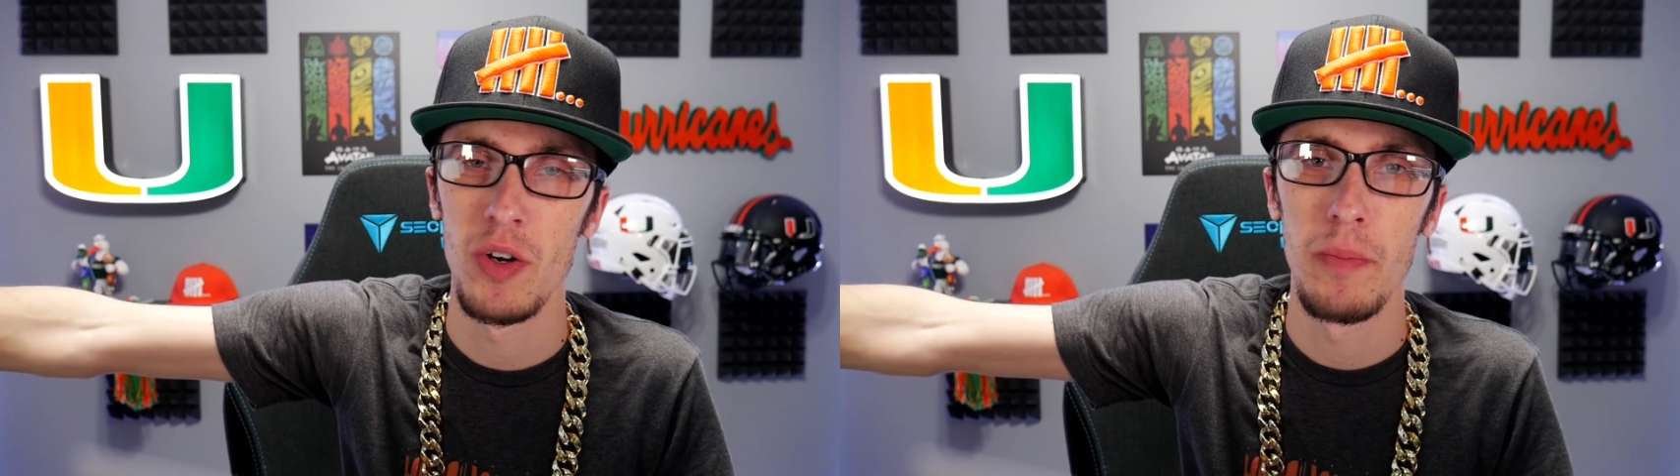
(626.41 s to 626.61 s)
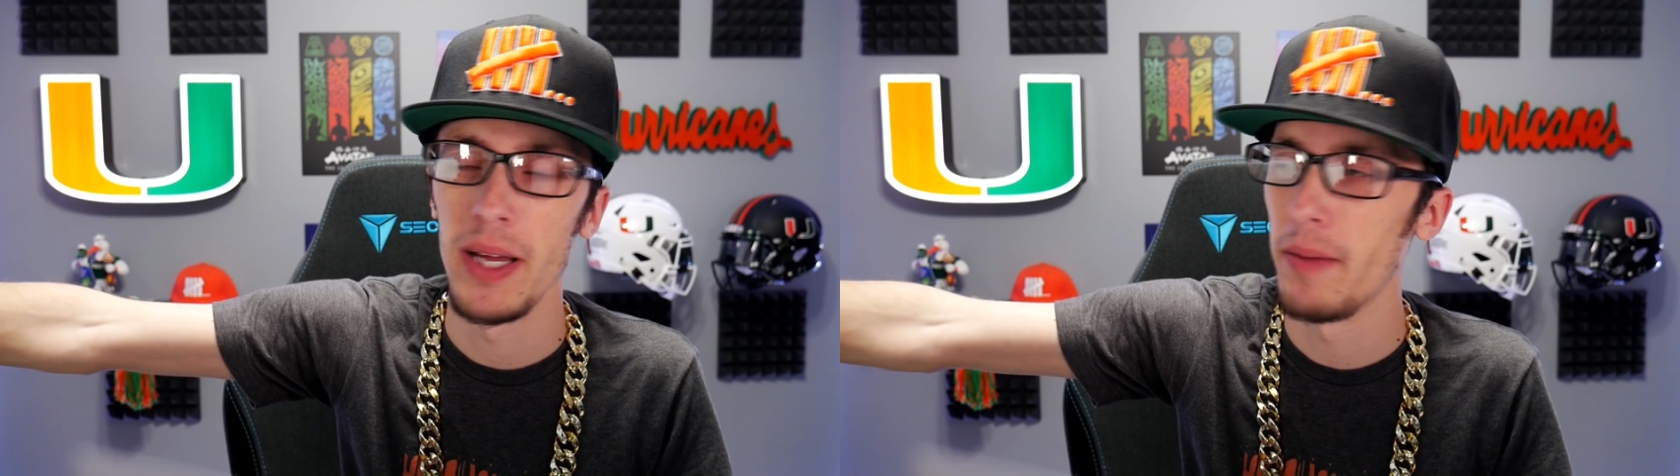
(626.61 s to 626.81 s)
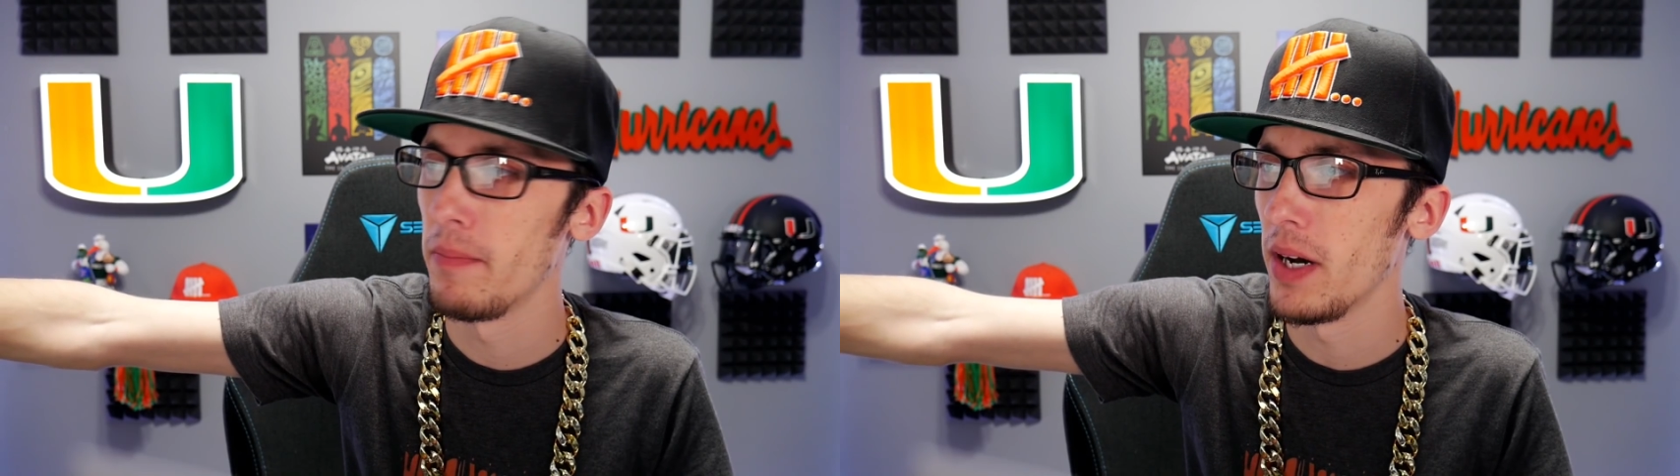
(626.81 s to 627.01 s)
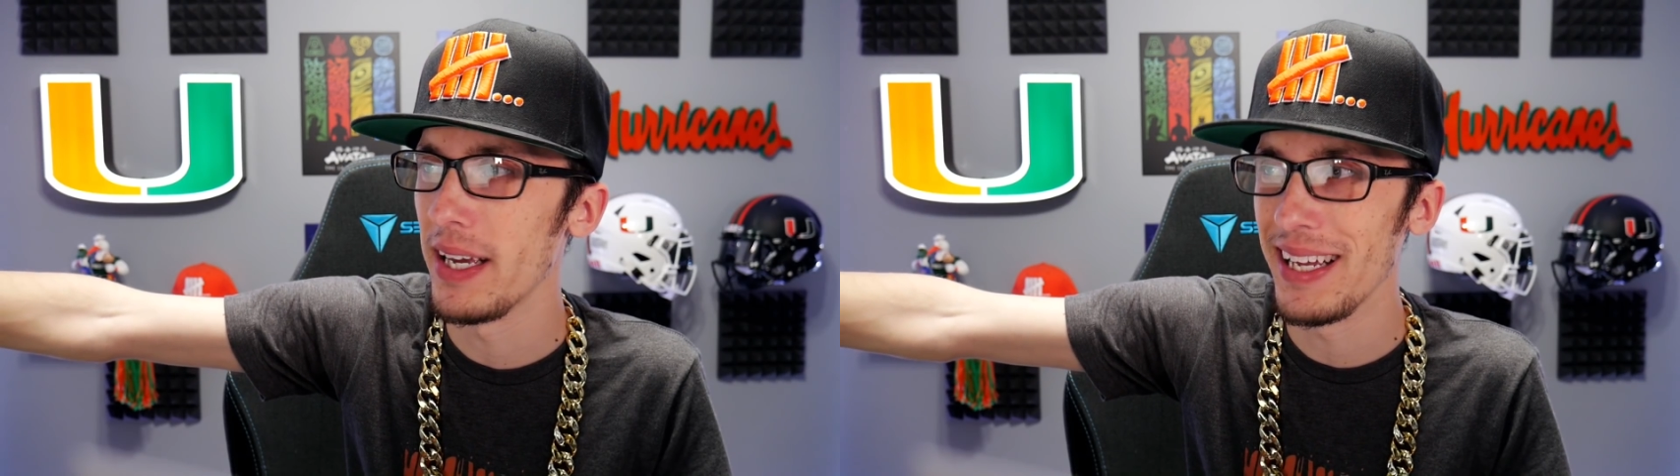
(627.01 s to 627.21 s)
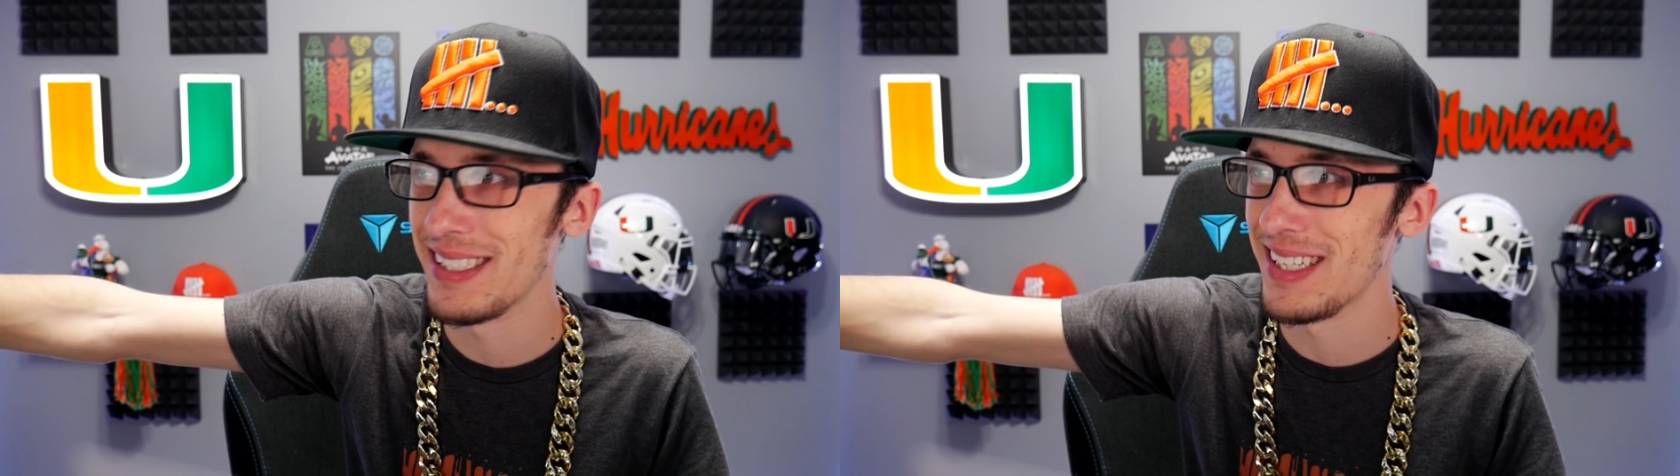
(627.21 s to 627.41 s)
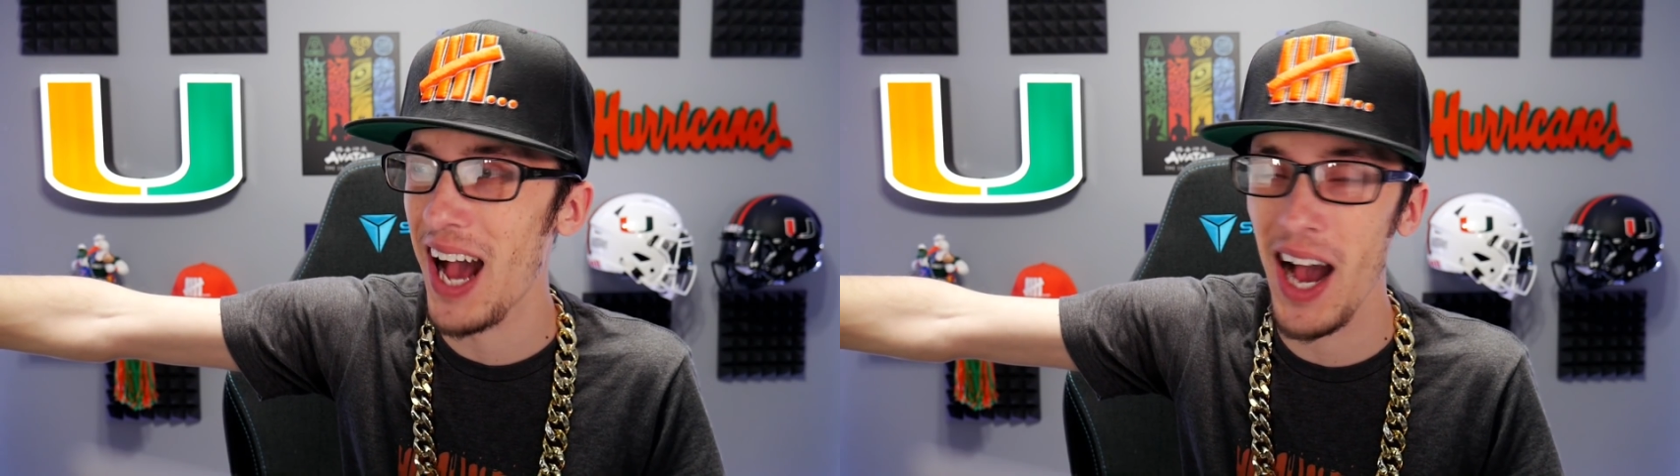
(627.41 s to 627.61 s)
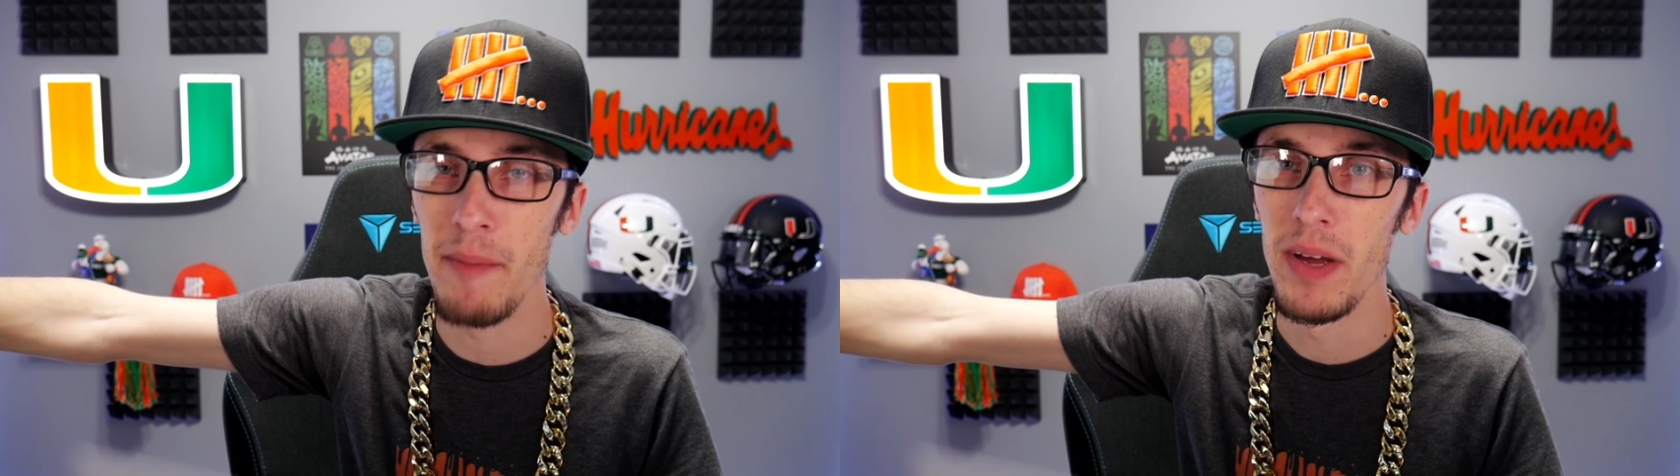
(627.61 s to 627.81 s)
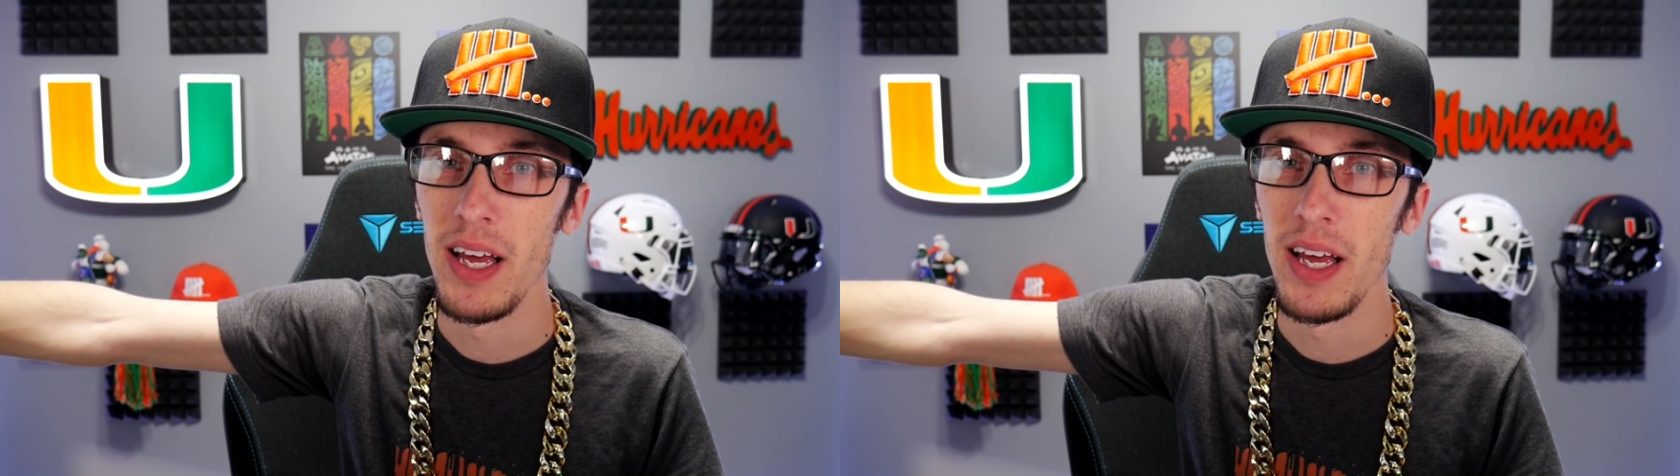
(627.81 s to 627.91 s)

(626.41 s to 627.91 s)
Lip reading: bit, but it's time.